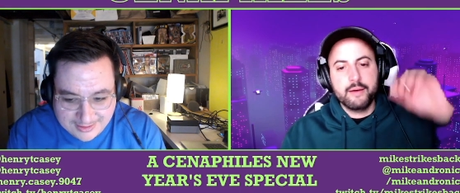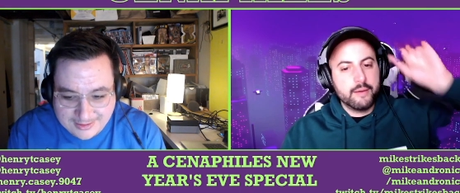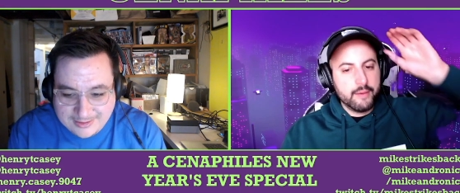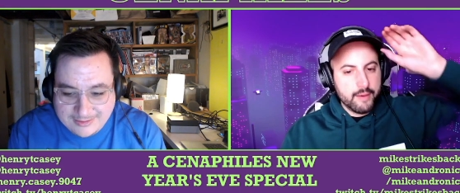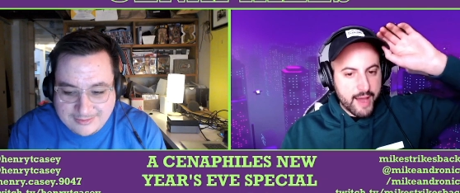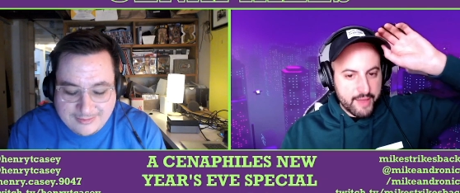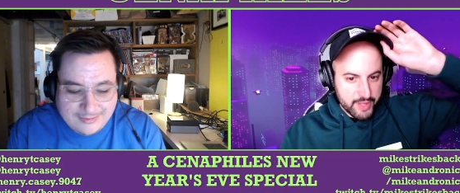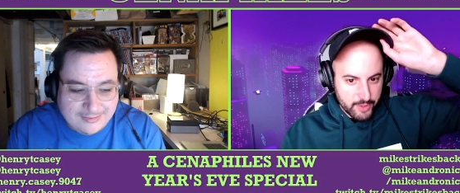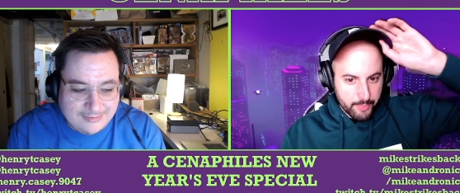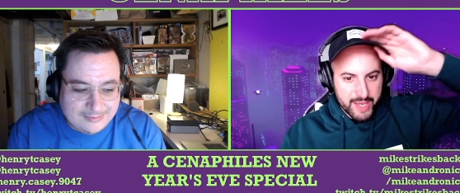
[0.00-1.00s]
Speaker 1: I think the
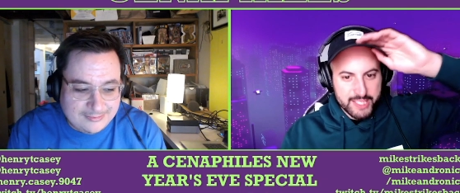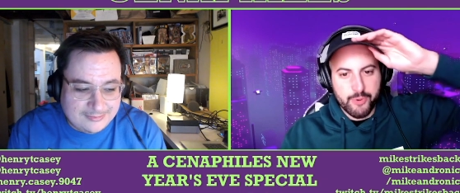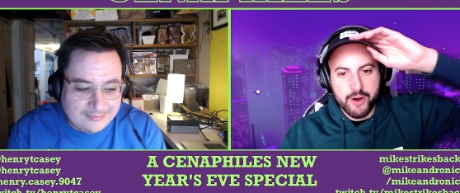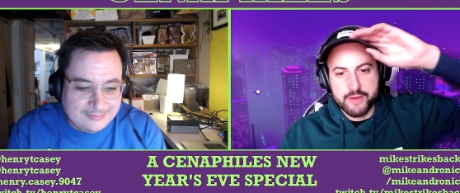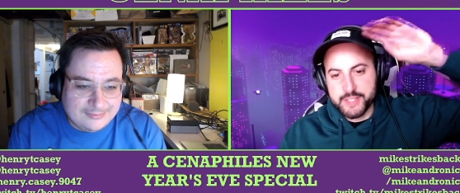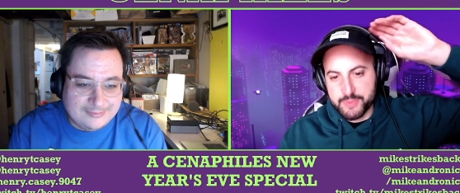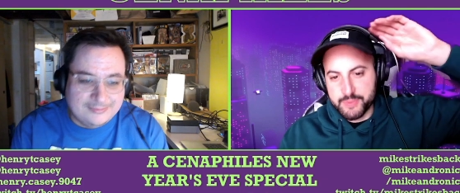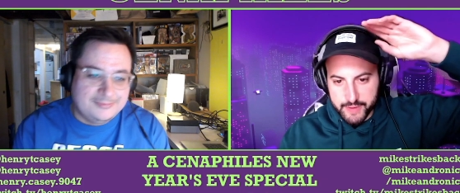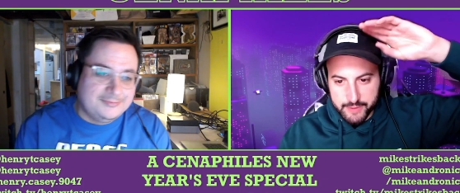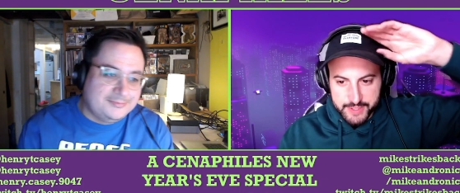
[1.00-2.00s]
best part of this movie was
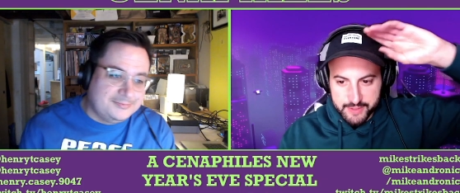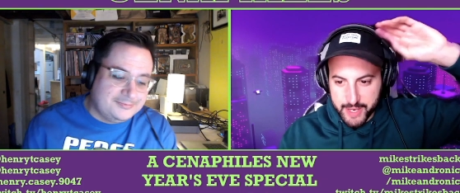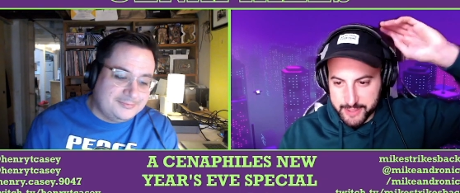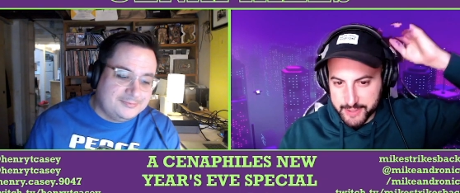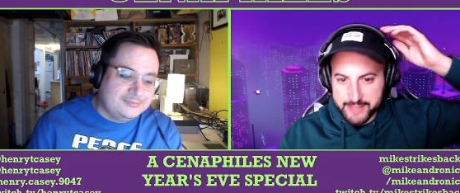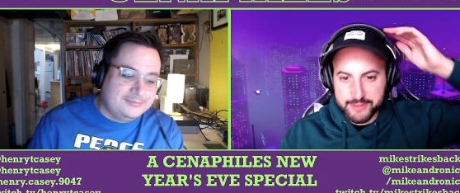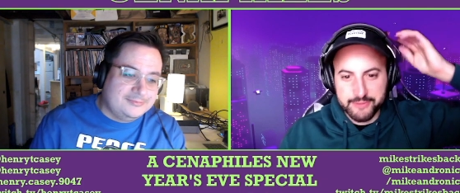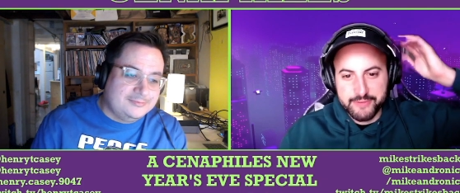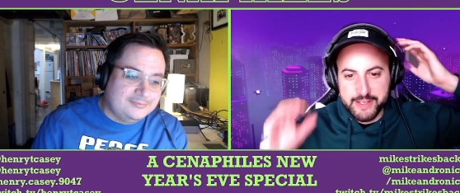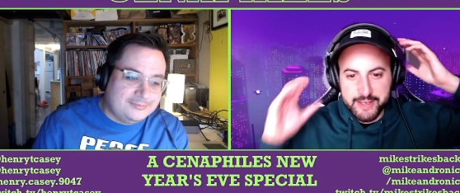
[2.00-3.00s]
the Michael Gandolfini
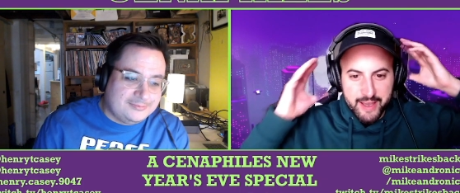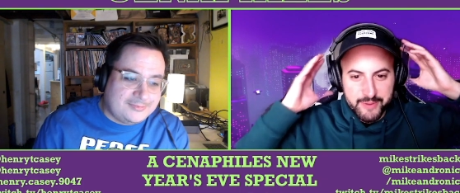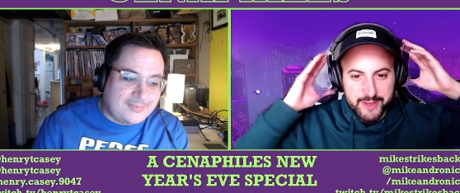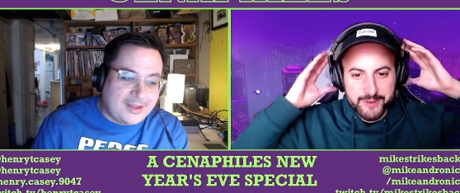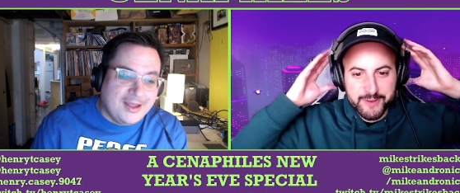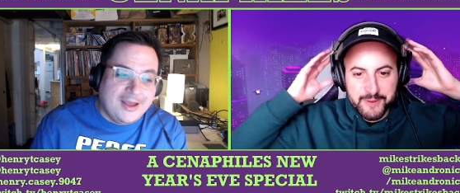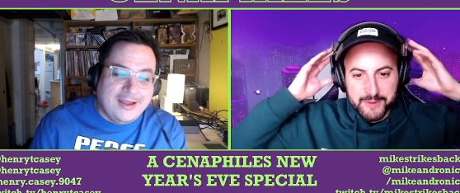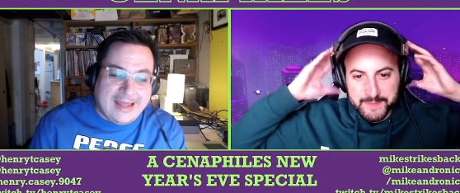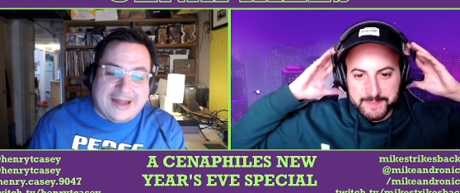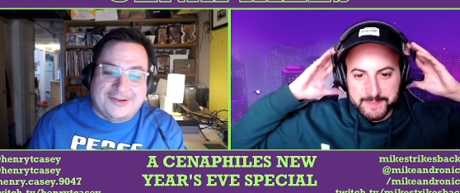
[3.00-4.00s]
cameo.
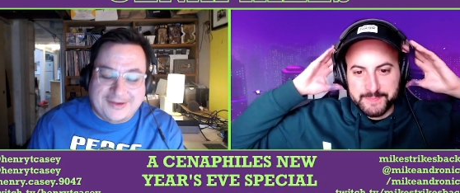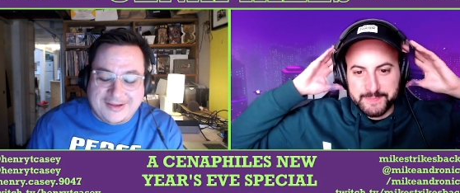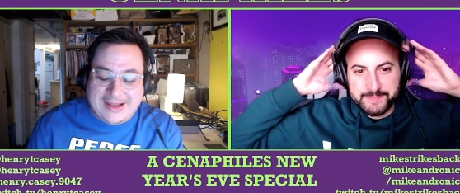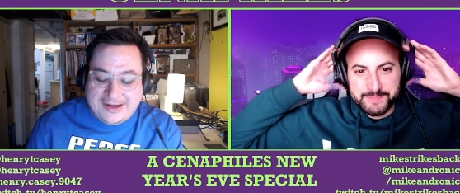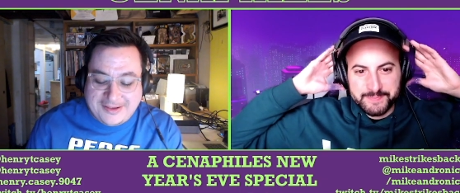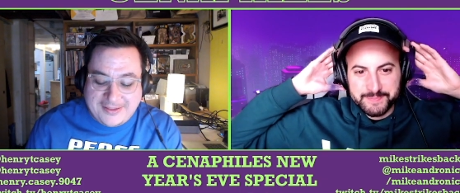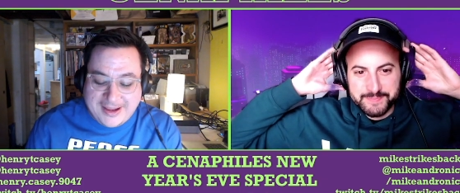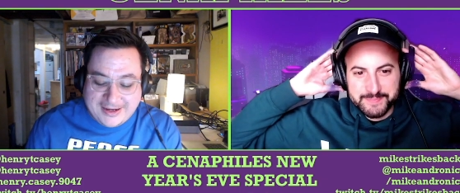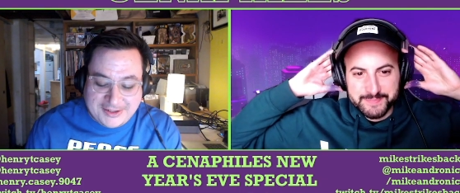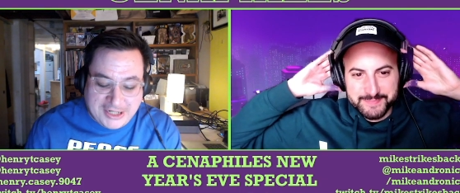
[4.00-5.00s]
Speaker 2: Yes, that's the
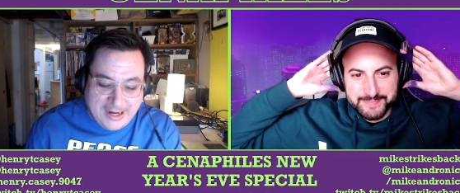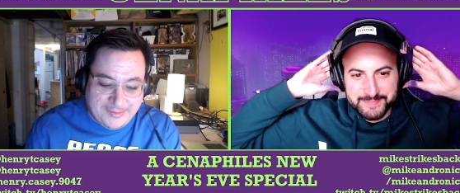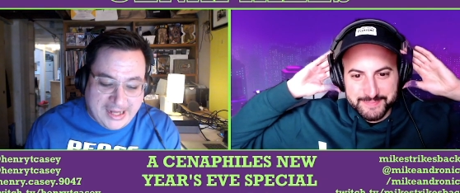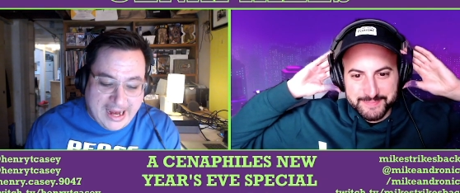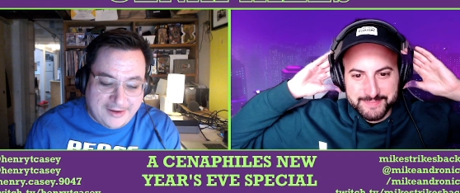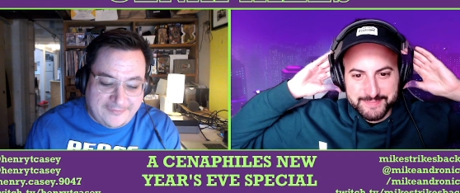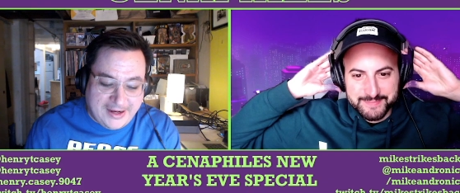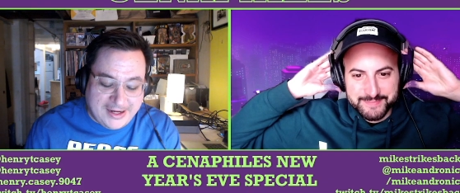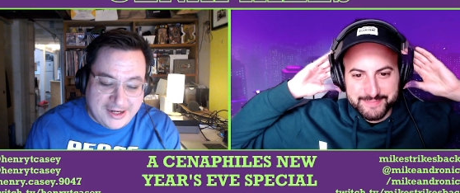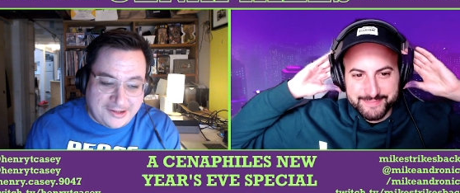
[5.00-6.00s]
thing. James
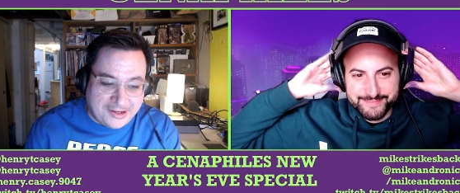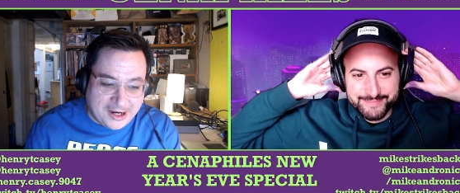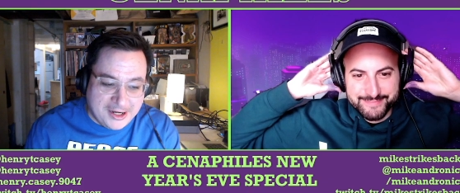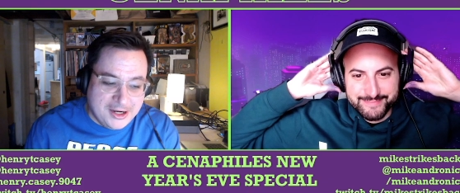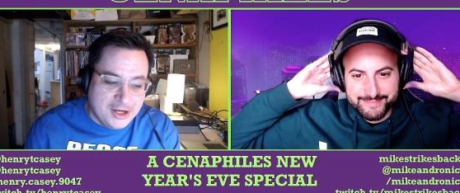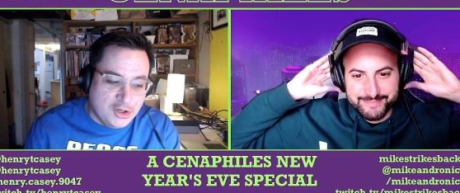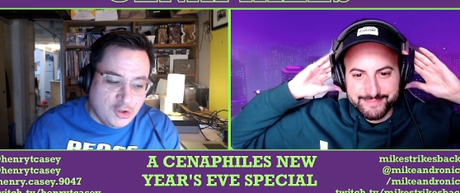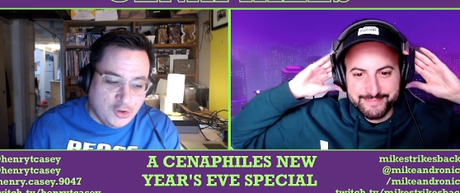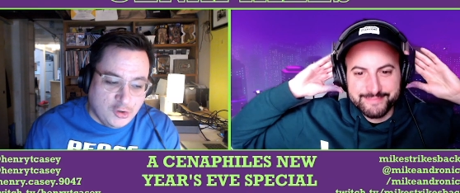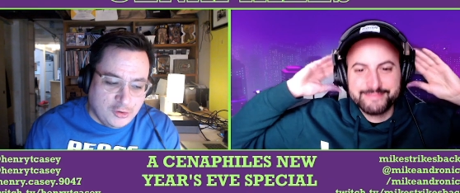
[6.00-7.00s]
Gandolfini's son,
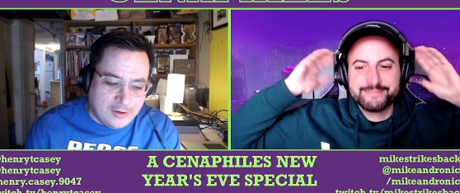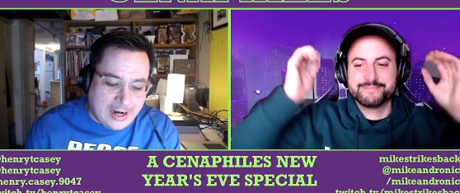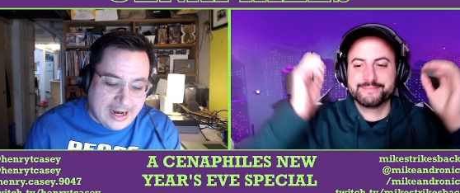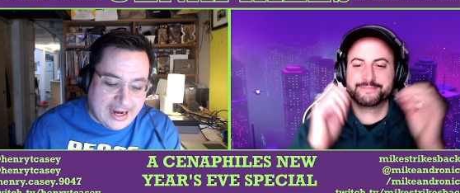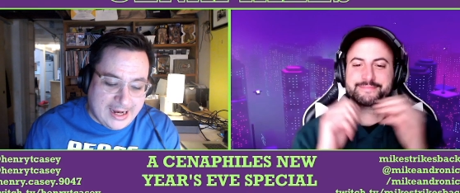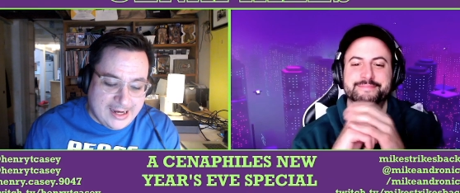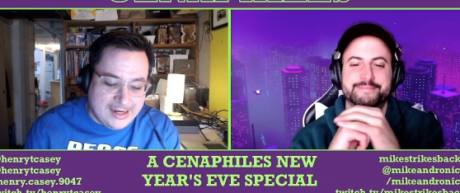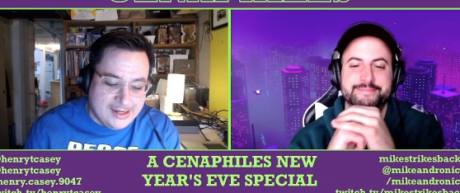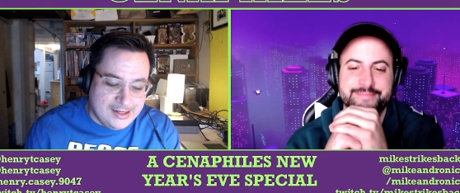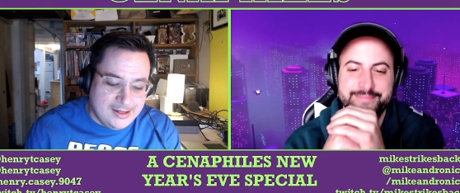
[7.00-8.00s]
who I
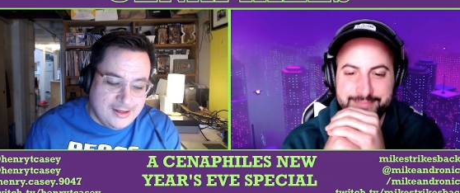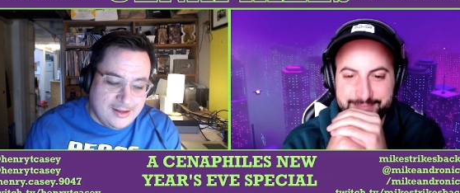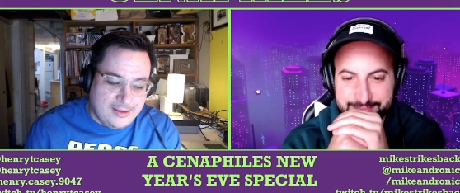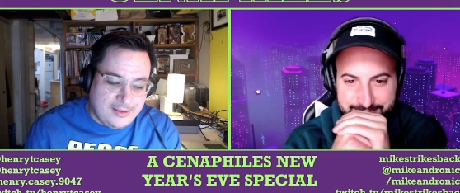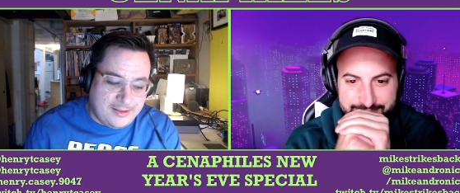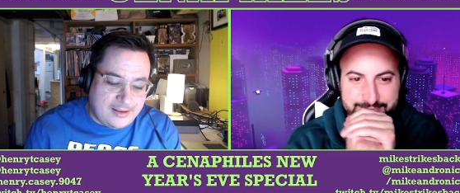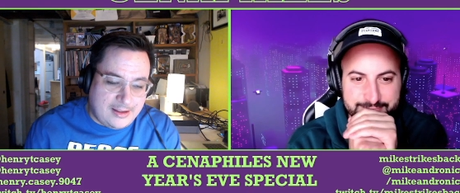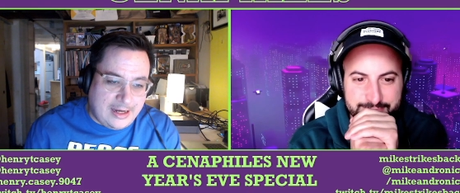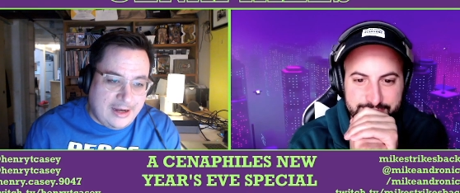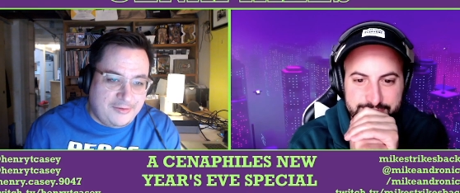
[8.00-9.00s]

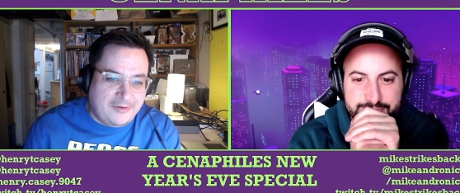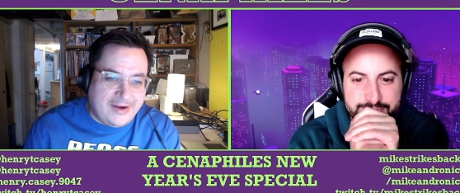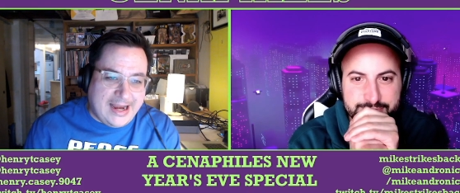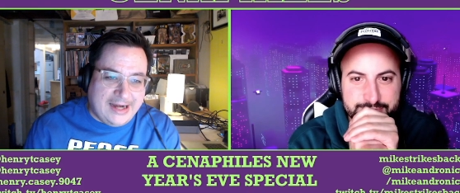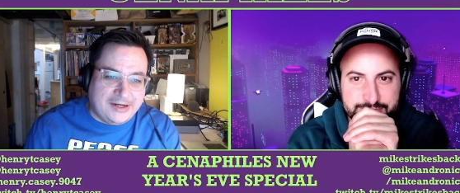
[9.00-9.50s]
I don't know if I'd actually